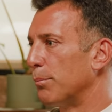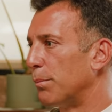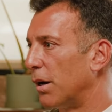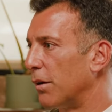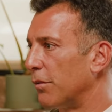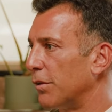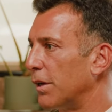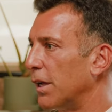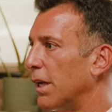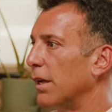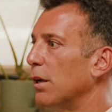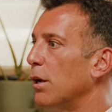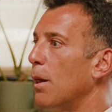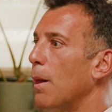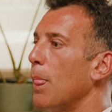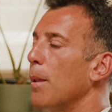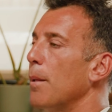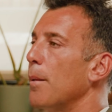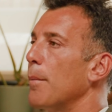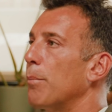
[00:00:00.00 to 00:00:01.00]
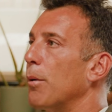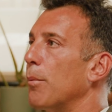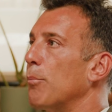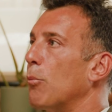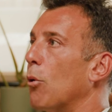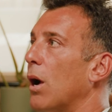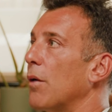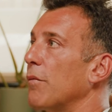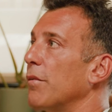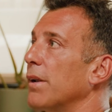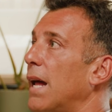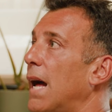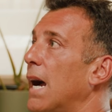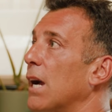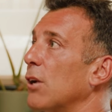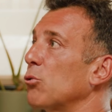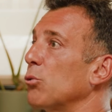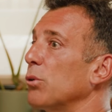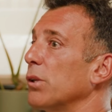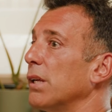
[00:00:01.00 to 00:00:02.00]
buffet, but more have an
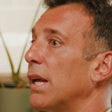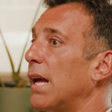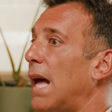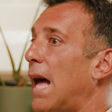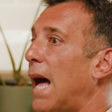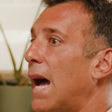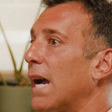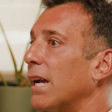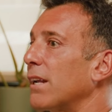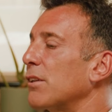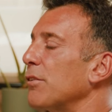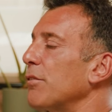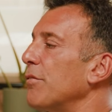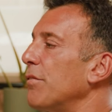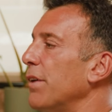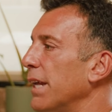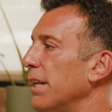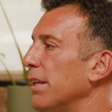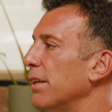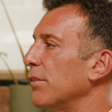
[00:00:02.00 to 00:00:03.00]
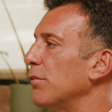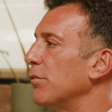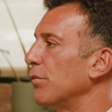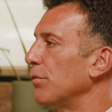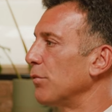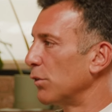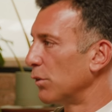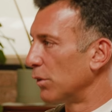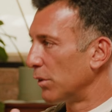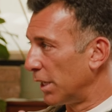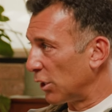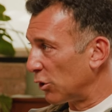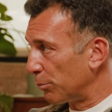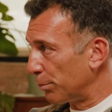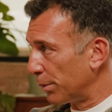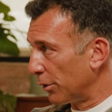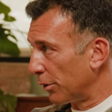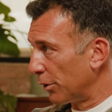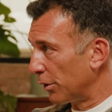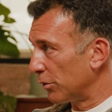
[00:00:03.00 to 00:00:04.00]
actually activated
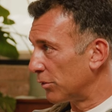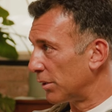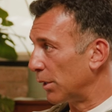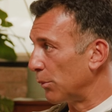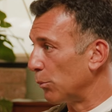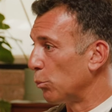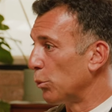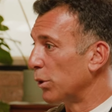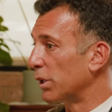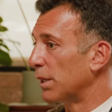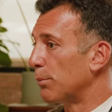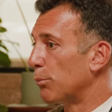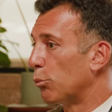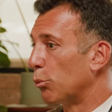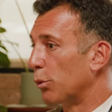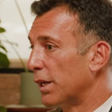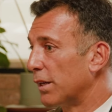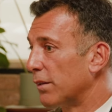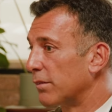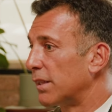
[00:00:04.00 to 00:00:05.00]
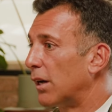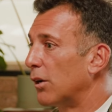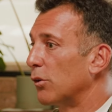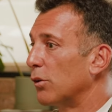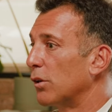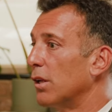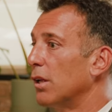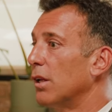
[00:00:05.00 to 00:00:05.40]
experience that really brings out